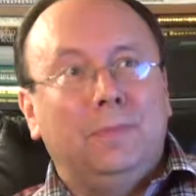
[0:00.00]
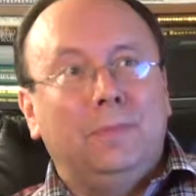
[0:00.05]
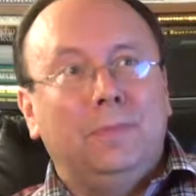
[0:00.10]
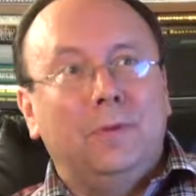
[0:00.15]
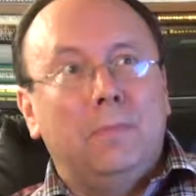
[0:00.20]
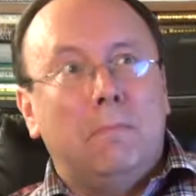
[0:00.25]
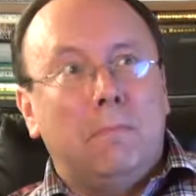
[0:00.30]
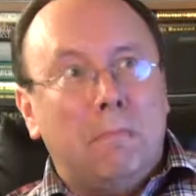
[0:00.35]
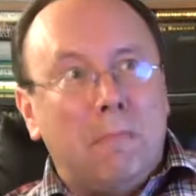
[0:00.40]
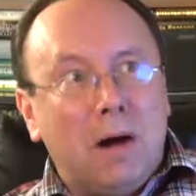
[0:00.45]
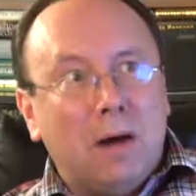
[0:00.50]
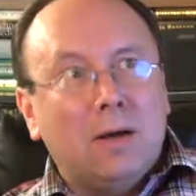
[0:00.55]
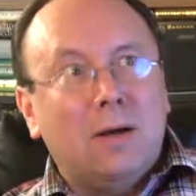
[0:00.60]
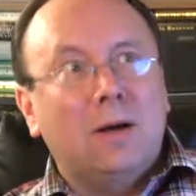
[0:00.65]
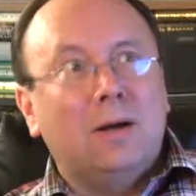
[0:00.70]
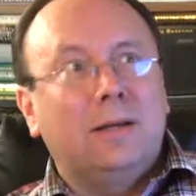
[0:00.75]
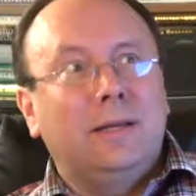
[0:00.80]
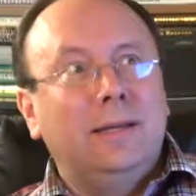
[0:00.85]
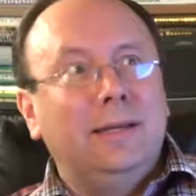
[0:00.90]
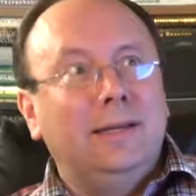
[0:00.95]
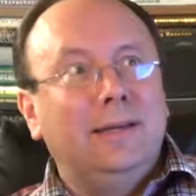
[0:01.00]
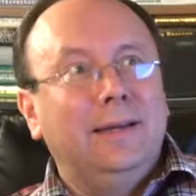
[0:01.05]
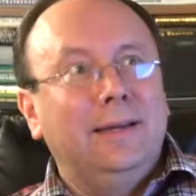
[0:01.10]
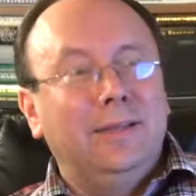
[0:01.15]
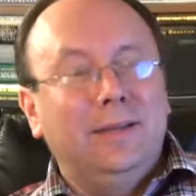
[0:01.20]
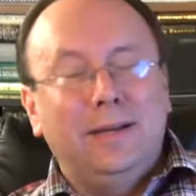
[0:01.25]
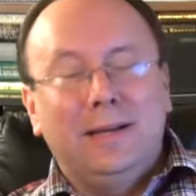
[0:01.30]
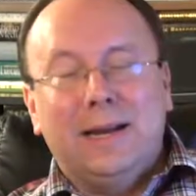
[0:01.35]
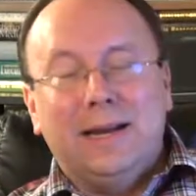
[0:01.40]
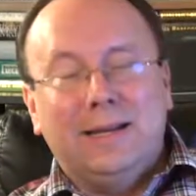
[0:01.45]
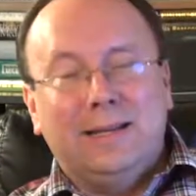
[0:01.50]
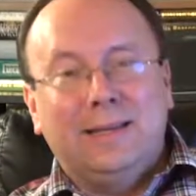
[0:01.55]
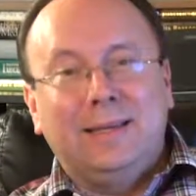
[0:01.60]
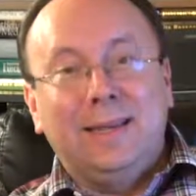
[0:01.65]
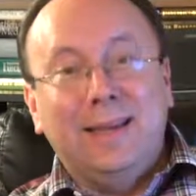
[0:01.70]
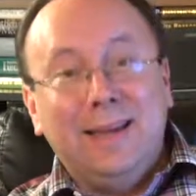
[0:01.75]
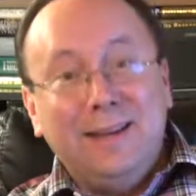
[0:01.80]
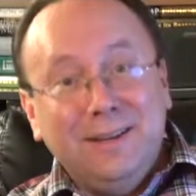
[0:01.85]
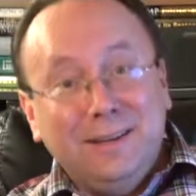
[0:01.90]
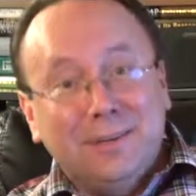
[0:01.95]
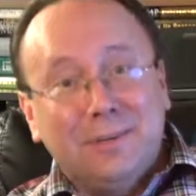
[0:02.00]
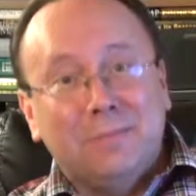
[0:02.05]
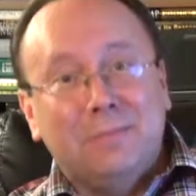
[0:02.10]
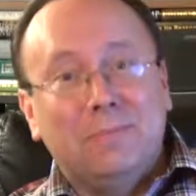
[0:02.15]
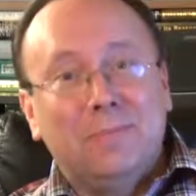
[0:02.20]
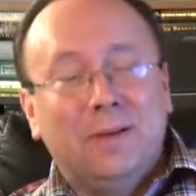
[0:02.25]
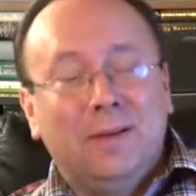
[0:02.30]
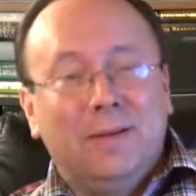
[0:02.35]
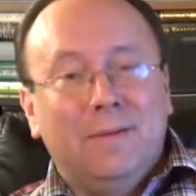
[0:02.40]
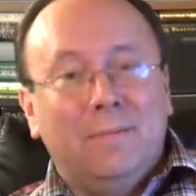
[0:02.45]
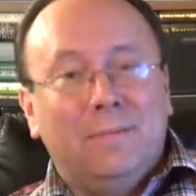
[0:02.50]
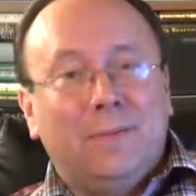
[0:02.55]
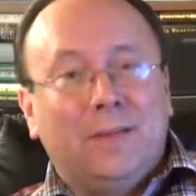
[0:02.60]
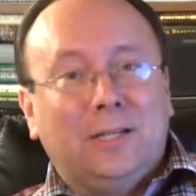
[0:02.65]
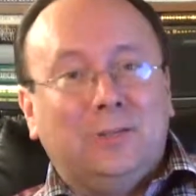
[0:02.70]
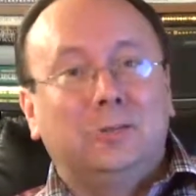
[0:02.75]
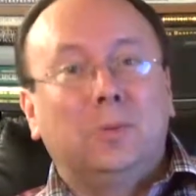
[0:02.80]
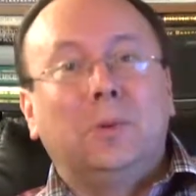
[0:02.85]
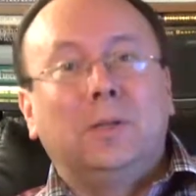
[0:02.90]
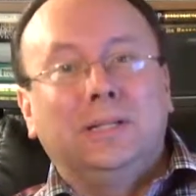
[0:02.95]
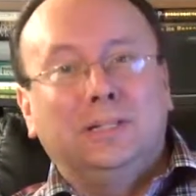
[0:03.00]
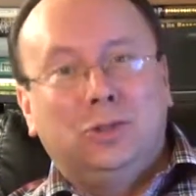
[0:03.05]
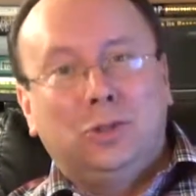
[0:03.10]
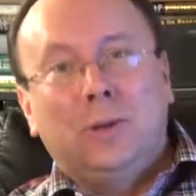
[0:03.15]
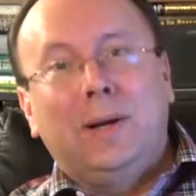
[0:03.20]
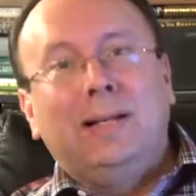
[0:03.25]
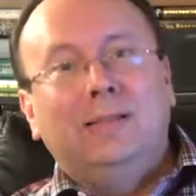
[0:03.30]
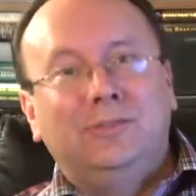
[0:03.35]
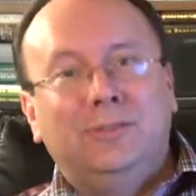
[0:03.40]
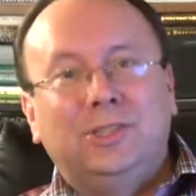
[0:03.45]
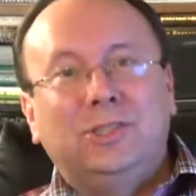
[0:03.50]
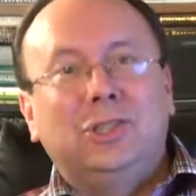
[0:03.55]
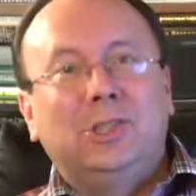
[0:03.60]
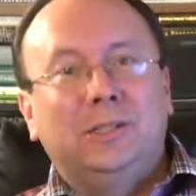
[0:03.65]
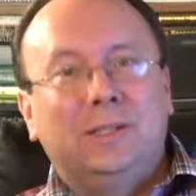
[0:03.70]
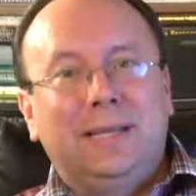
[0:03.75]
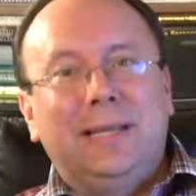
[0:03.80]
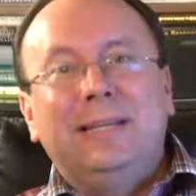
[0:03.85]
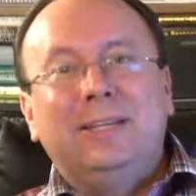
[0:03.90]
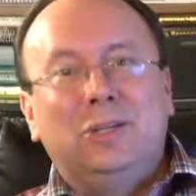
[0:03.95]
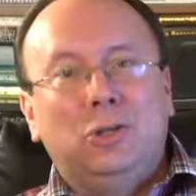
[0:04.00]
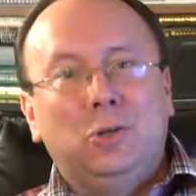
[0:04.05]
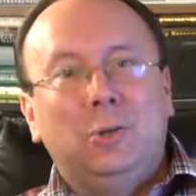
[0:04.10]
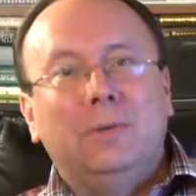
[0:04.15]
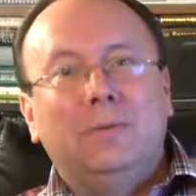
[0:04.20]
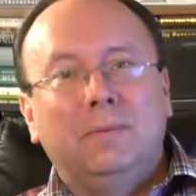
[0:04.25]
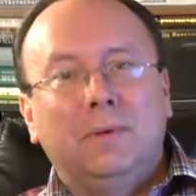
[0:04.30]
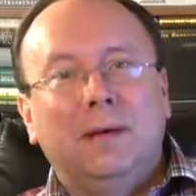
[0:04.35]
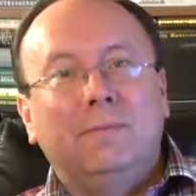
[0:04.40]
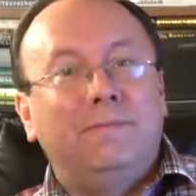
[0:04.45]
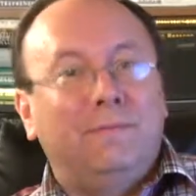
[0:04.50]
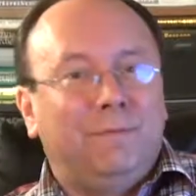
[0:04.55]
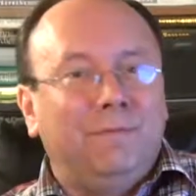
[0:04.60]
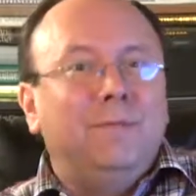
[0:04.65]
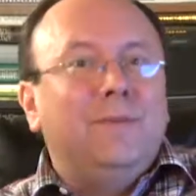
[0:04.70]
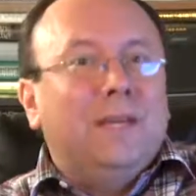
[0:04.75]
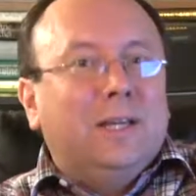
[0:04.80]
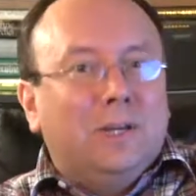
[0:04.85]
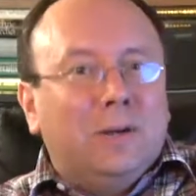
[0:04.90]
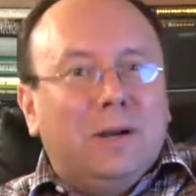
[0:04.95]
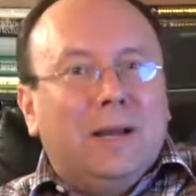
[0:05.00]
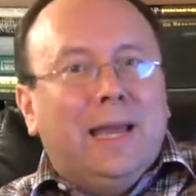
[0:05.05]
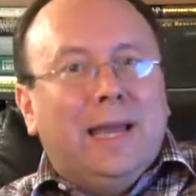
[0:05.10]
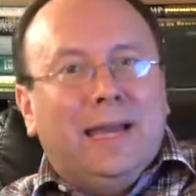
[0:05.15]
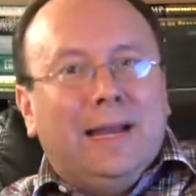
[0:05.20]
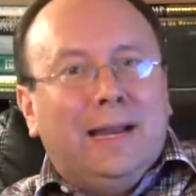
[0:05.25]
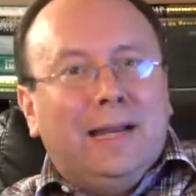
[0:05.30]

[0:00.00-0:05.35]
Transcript: the monarchy in the United Kingdom has really transitioned into a figurehead.